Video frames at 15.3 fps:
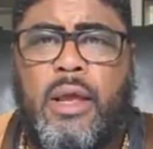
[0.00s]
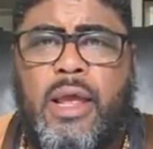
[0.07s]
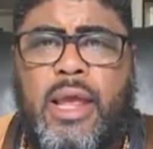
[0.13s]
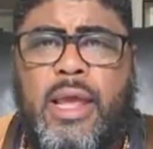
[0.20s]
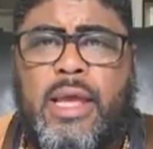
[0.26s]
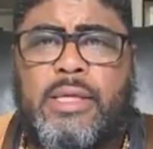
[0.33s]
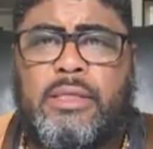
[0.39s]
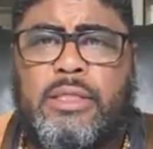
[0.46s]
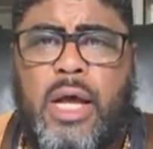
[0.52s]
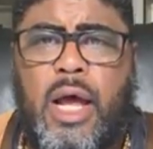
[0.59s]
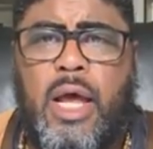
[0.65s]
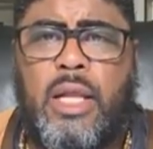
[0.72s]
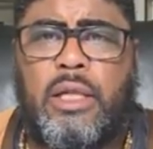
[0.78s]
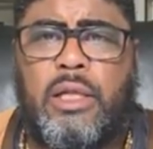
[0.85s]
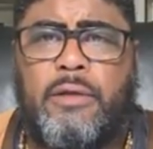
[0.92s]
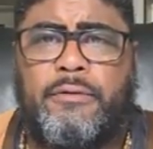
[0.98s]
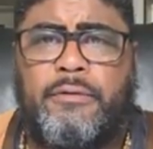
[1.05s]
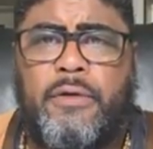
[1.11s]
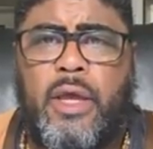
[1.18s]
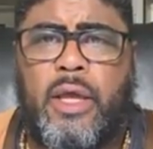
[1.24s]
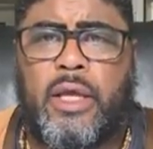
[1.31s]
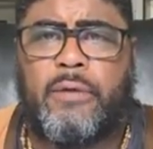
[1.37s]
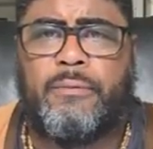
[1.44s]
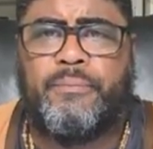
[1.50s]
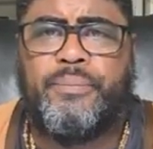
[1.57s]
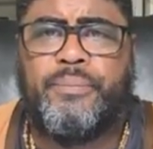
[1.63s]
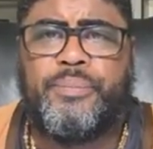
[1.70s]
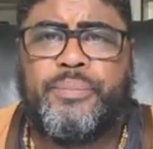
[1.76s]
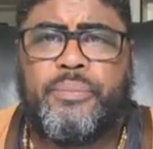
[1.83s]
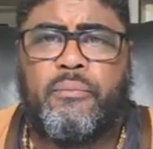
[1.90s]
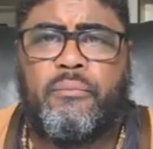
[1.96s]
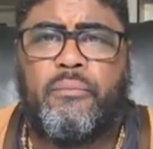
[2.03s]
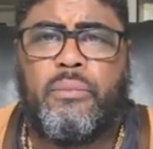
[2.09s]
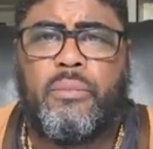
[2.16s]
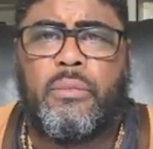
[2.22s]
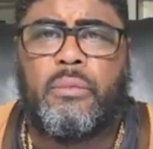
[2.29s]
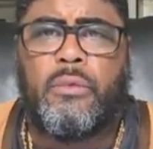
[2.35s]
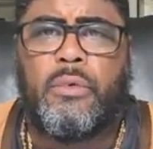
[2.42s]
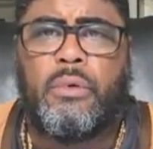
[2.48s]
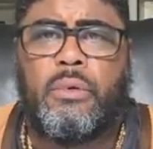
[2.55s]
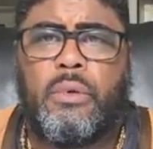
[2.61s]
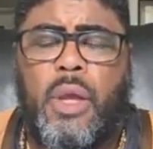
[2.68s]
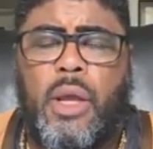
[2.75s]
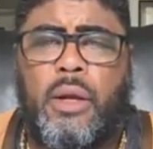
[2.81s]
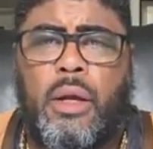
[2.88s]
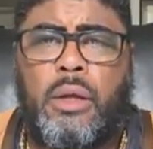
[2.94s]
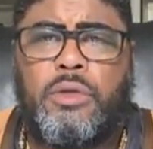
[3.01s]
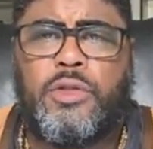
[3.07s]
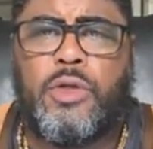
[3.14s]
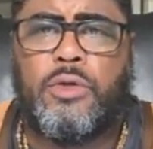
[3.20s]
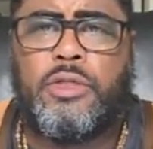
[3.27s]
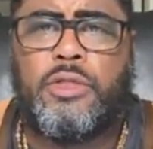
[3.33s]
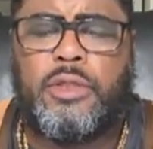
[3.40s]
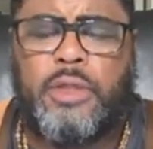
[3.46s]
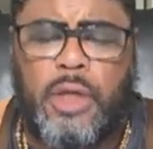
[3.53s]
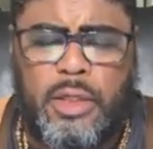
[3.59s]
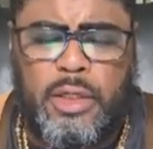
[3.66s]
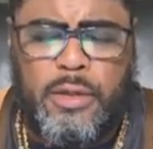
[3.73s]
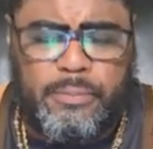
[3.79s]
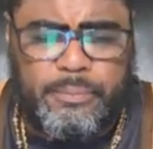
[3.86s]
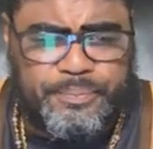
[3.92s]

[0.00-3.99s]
Anton LaVey, and also study